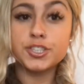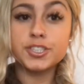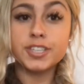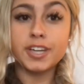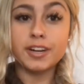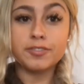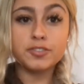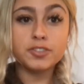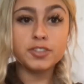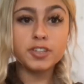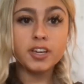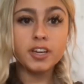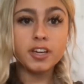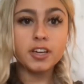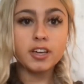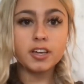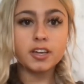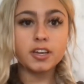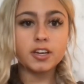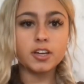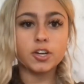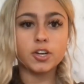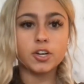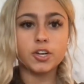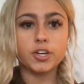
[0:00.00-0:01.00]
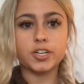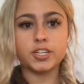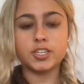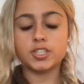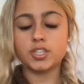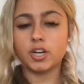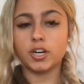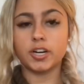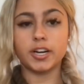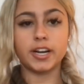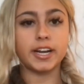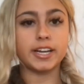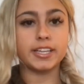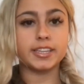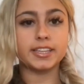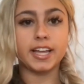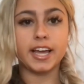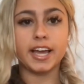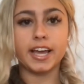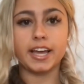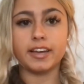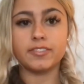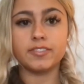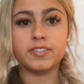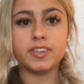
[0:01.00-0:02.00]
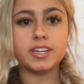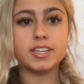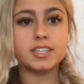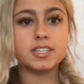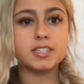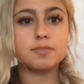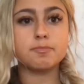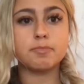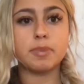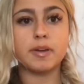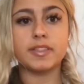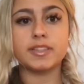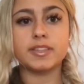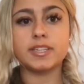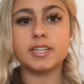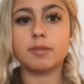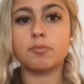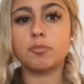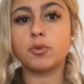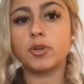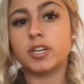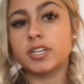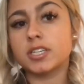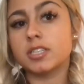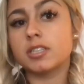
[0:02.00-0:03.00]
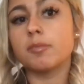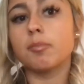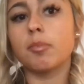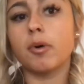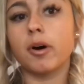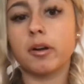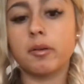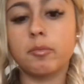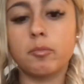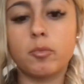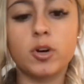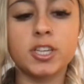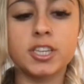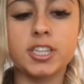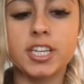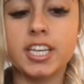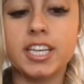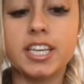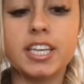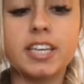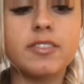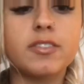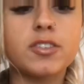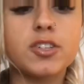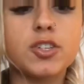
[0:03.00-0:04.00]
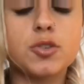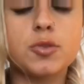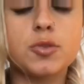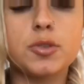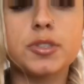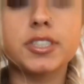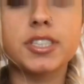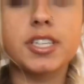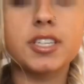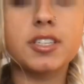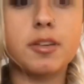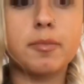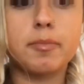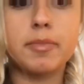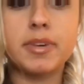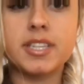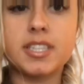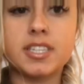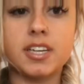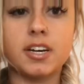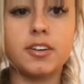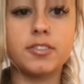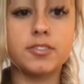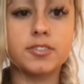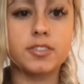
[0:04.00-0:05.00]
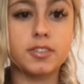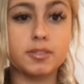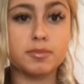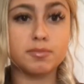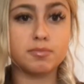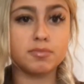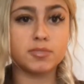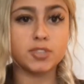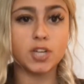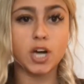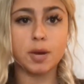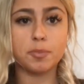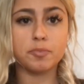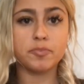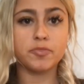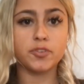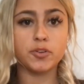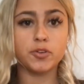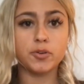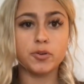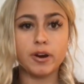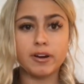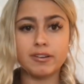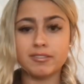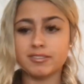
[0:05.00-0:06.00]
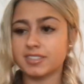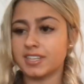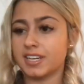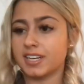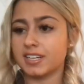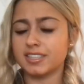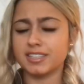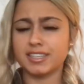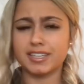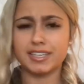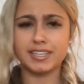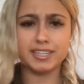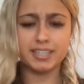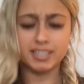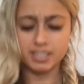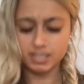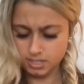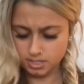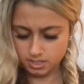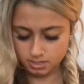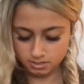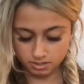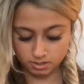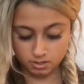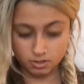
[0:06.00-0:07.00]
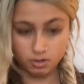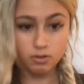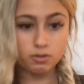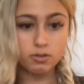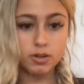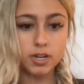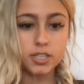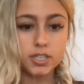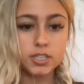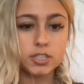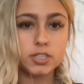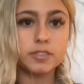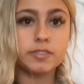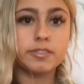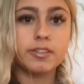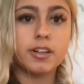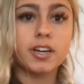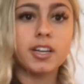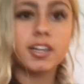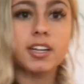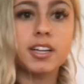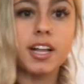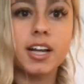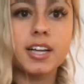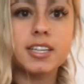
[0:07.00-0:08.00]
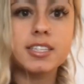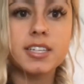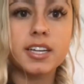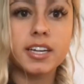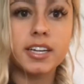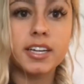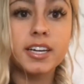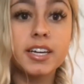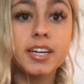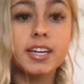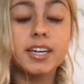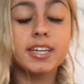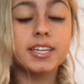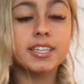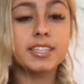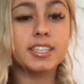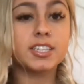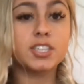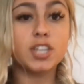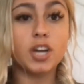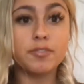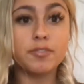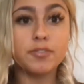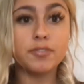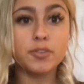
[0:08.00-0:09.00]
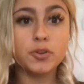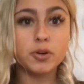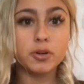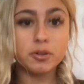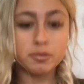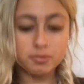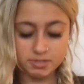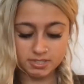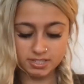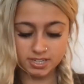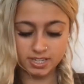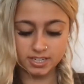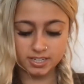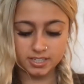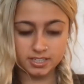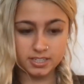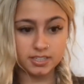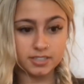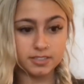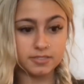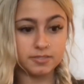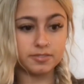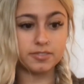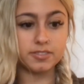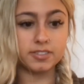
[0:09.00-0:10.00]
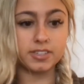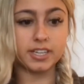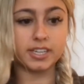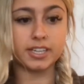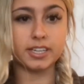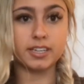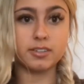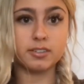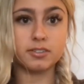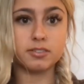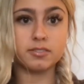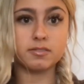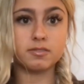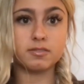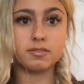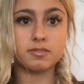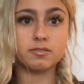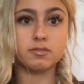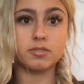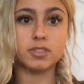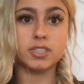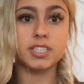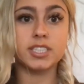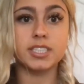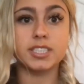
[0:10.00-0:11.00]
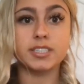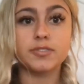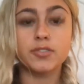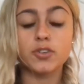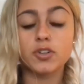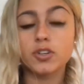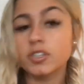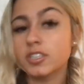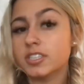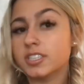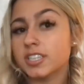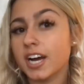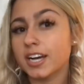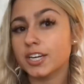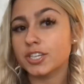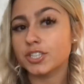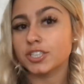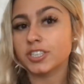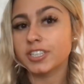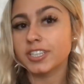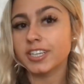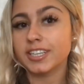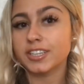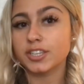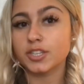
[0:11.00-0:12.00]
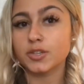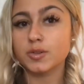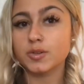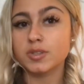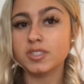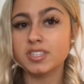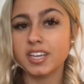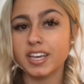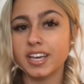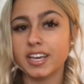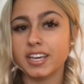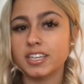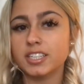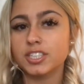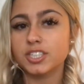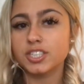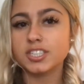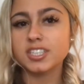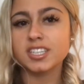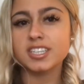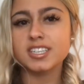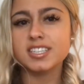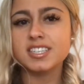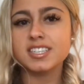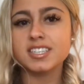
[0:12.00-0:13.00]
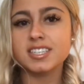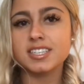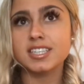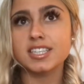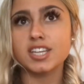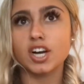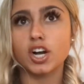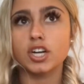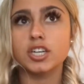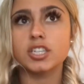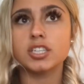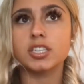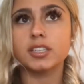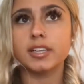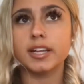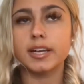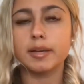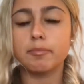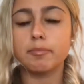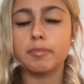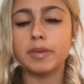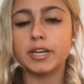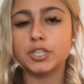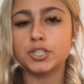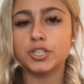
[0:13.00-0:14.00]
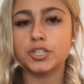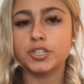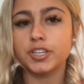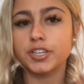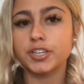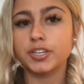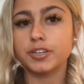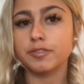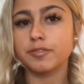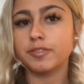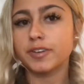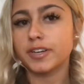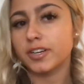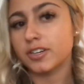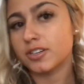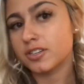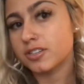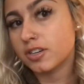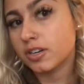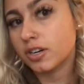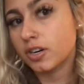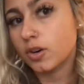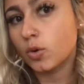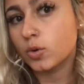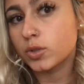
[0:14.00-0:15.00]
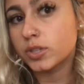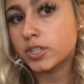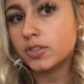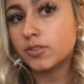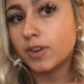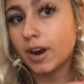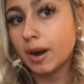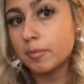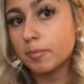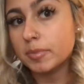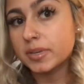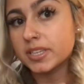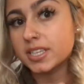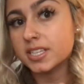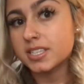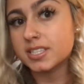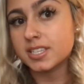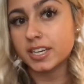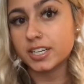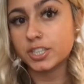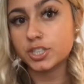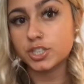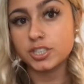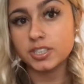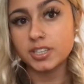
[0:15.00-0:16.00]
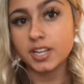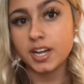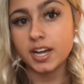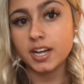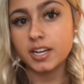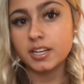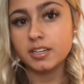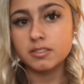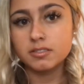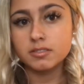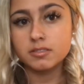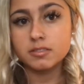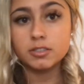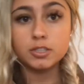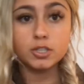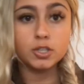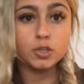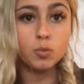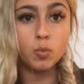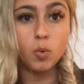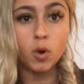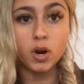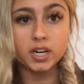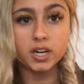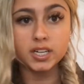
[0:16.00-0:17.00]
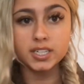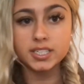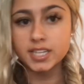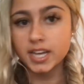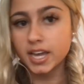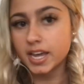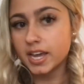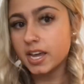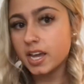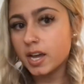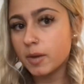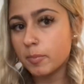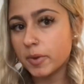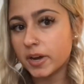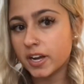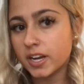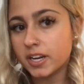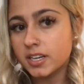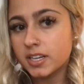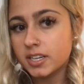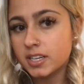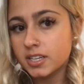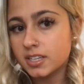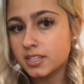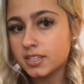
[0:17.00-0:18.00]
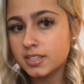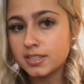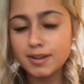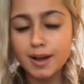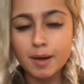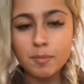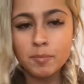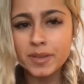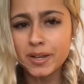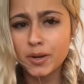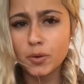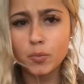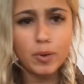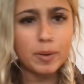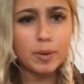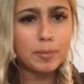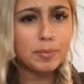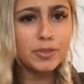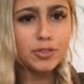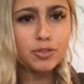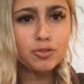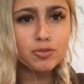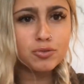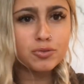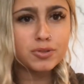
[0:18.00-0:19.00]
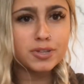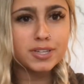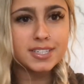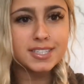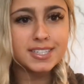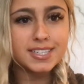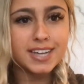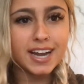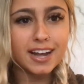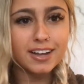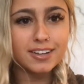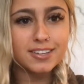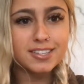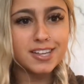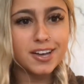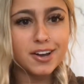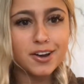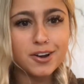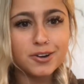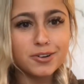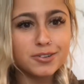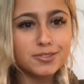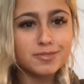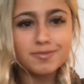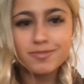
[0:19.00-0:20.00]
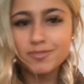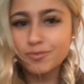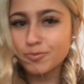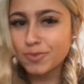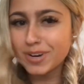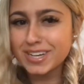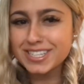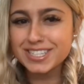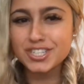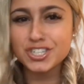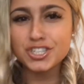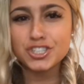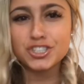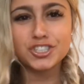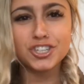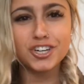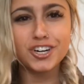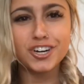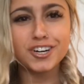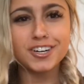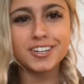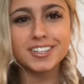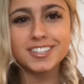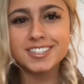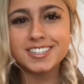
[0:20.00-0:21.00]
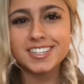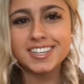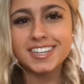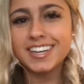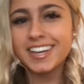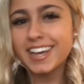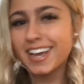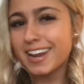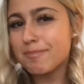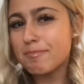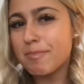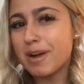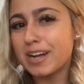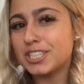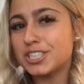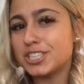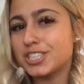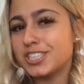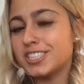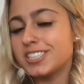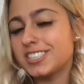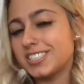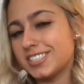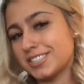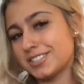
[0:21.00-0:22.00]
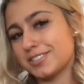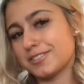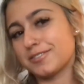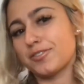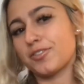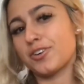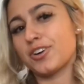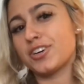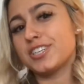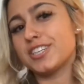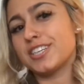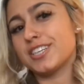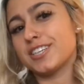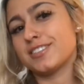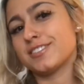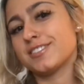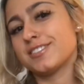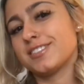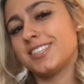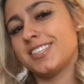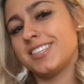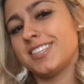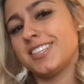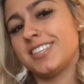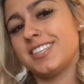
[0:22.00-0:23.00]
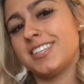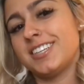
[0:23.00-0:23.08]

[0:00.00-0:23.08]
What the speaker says: So you're definitely gonna start getting the hang of this by the time you get to the bottom one. Like, even doing this on myself, the top few, I was kind of like, oh, I just flung the elastic. The top few, it was kind of like really difficult to actually get those in, just because it's hard to like make sure that your fingers are only grabbing the section that you want to take. But I'm like whipping through this now, so rest assured it's gonna get much easier for you.